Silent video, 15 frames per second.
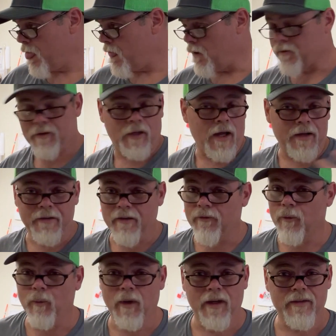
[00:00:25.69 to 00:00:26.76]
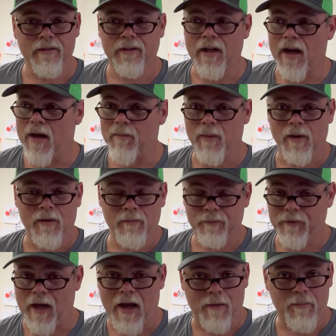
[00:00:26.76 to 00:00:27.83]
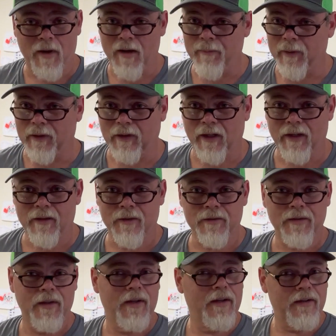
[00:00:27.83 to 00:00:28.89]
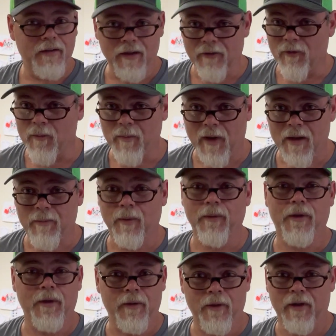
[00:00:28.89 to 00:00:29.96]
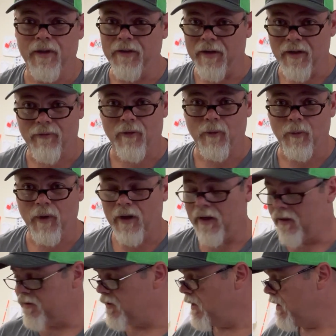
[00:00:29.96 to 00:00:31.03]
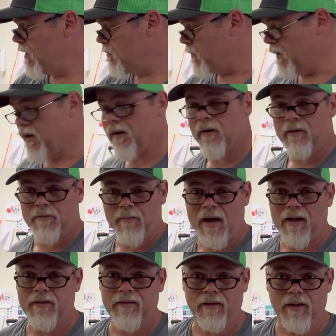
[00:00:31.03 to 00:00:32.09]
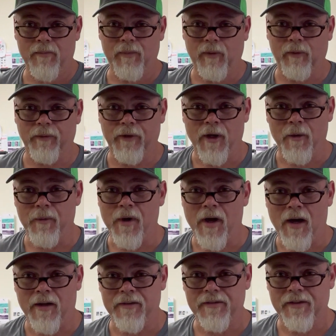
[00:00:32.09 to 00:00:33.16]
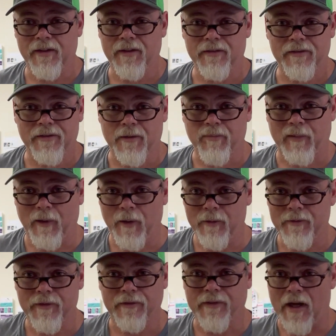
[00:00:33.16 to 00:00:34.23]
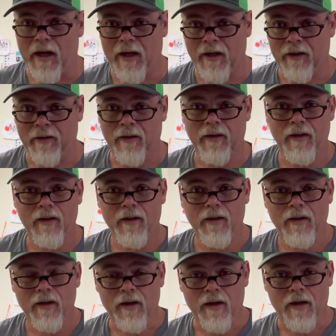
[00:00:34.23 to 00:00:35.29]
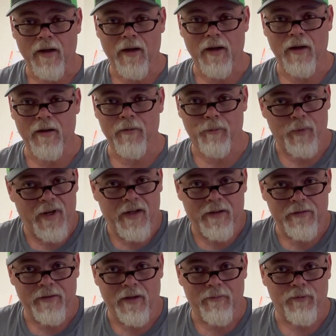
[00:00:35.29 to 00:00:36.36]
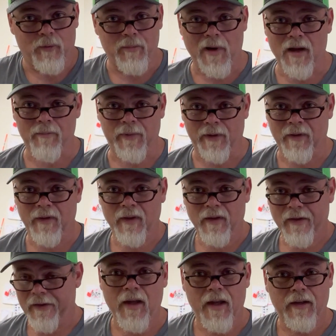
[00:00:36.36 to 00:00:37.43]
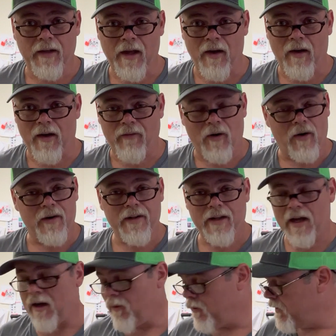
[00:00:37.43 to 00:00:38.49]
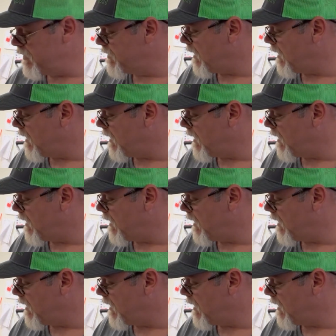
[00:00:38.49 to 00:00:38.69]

There's a lot of different ways to tie bumping leaders. Different people do it in different ways, but here's my simple, no nonsense approach to tying rigs up for bumping. Now I've already got one